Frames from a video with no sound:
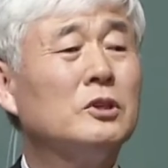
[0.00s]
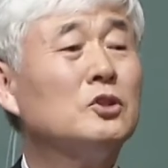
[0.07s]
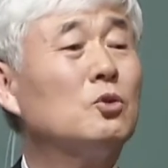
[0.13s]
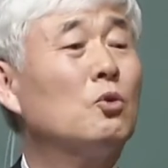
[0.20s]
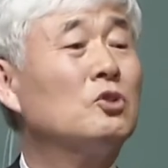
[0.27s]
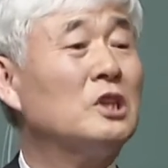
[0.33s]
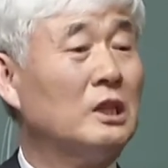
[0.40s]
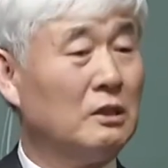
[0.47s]
all
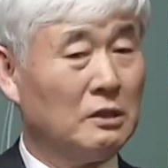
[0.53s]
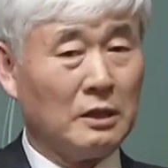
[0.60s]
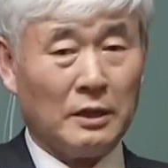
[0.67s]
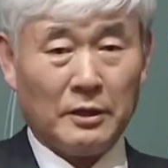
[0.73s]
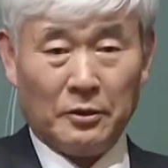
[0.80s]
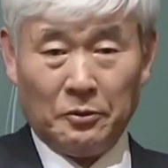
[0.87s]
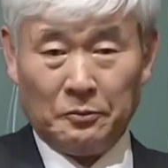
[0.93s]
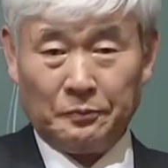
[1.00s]
the
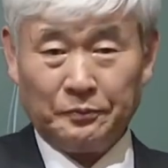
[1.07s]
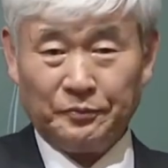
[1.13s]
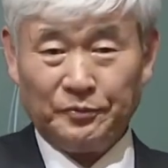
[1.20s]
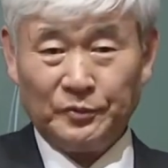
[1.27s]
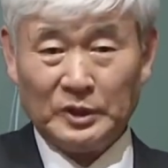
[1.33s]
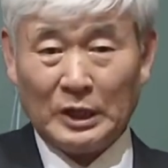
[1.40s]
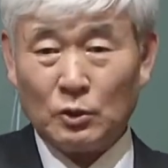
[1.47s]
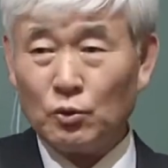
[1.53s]
people all
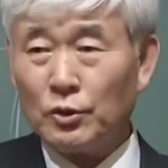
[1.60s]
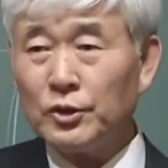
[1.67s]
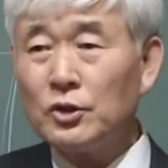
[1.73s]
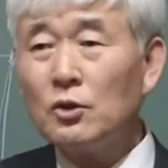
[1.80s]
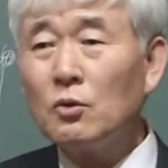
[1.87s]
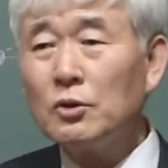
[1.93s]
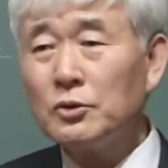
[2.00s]
the time.